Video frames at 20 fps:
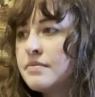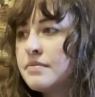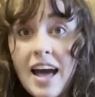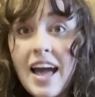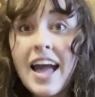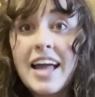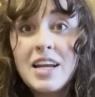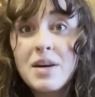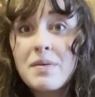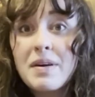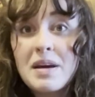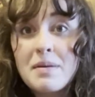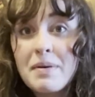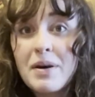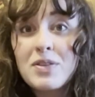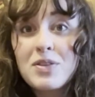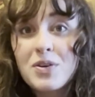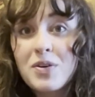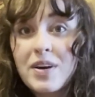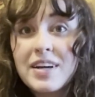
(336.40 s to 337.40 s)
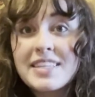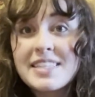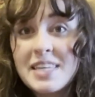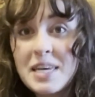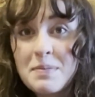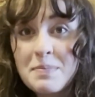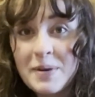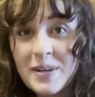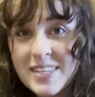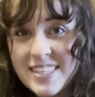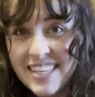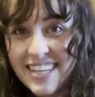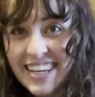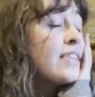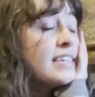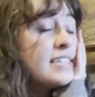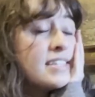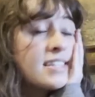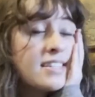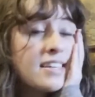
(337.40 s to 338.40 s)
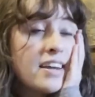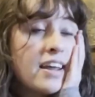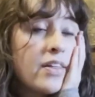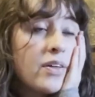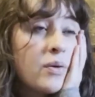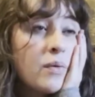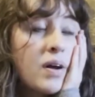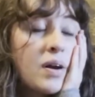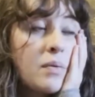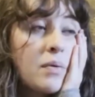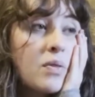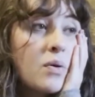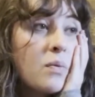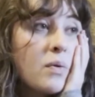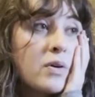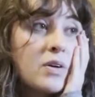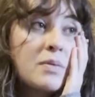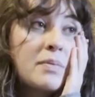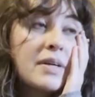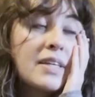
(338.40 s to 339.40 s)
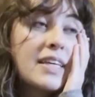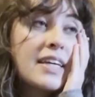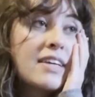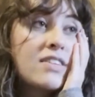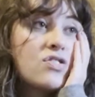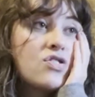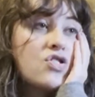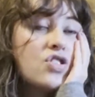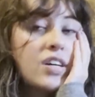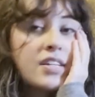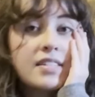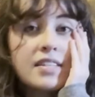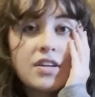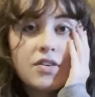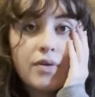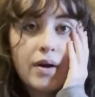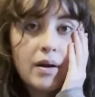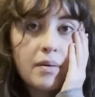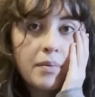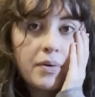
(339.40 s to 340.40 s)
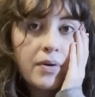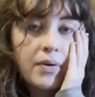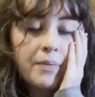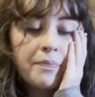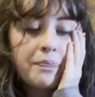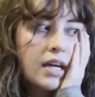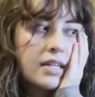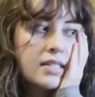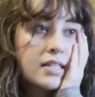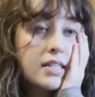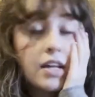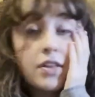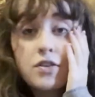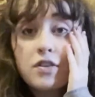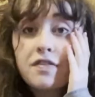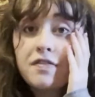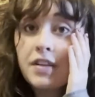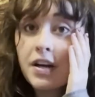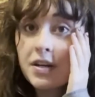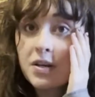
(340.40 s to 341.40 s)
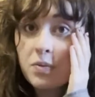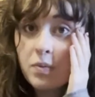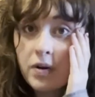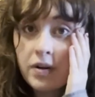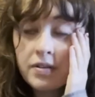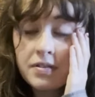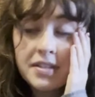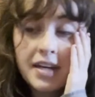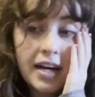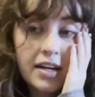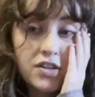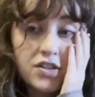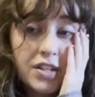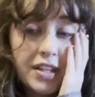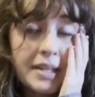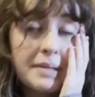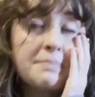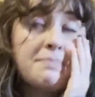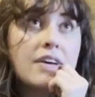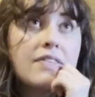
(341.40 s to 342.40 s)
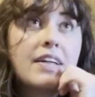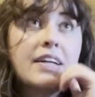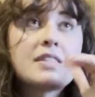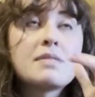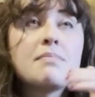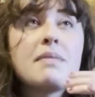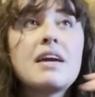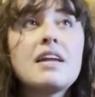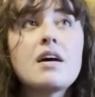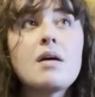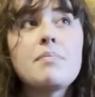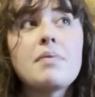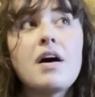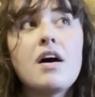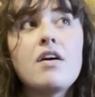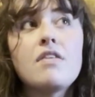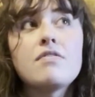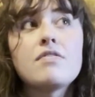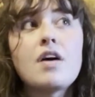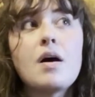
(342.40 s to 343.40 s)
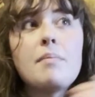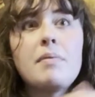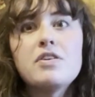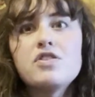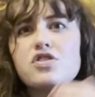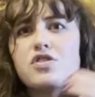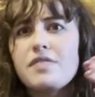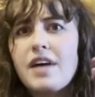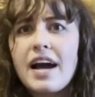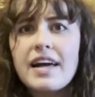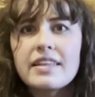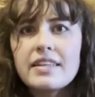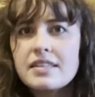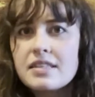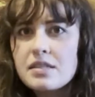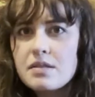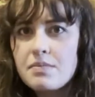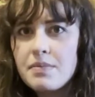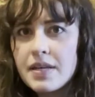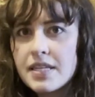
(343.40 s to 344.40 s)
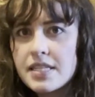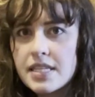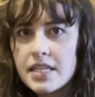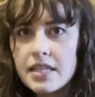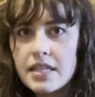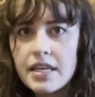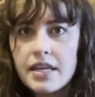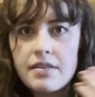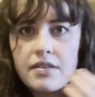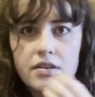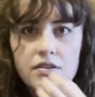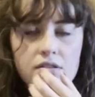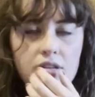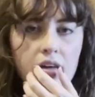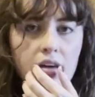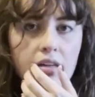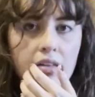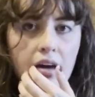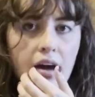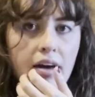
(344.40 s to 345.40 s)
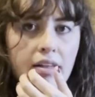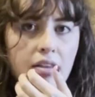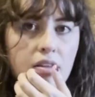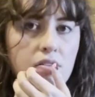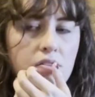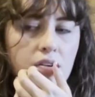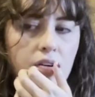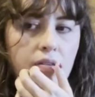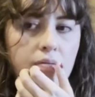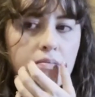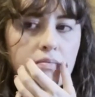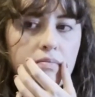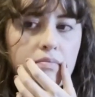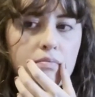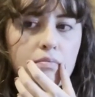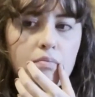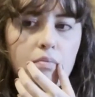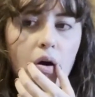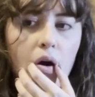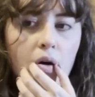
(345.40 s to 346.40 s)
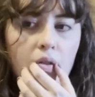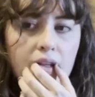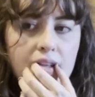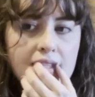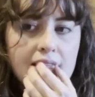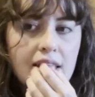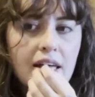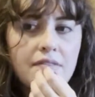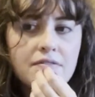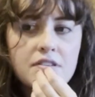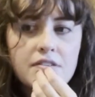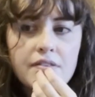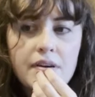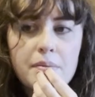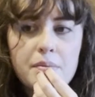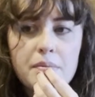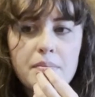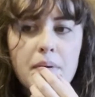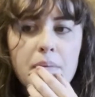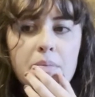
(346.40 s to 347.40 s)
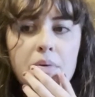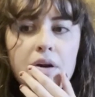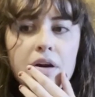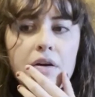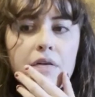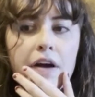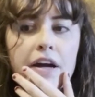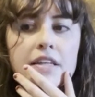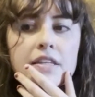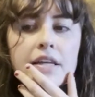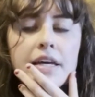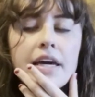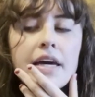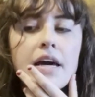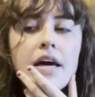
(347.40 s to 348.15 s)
Anyway, about the Gracekeepers. This is another one where the world building is just incredible. It's another flooded world, actually, that's made up of a bunch of islands, basically. There's like the islands are all that's left, if I'm remembering correctly.